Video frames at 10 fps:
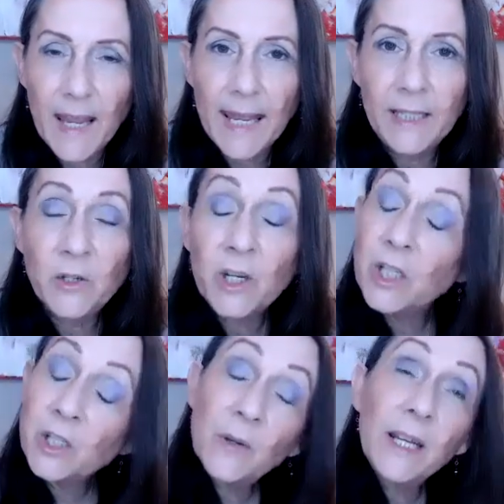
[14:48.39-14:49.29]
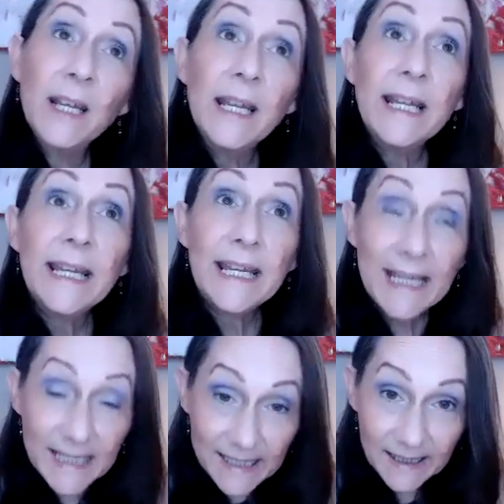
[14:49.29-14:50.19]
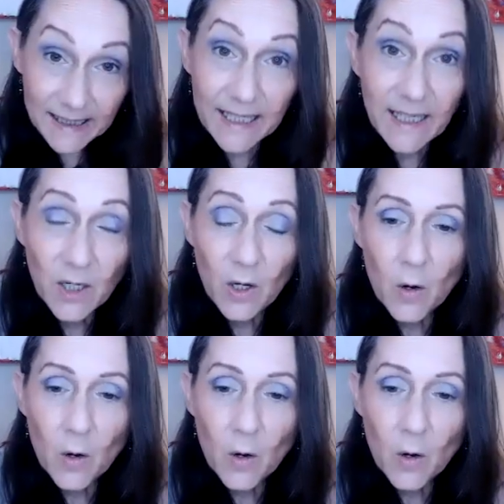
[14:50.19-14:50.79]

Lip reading: And you can do it easily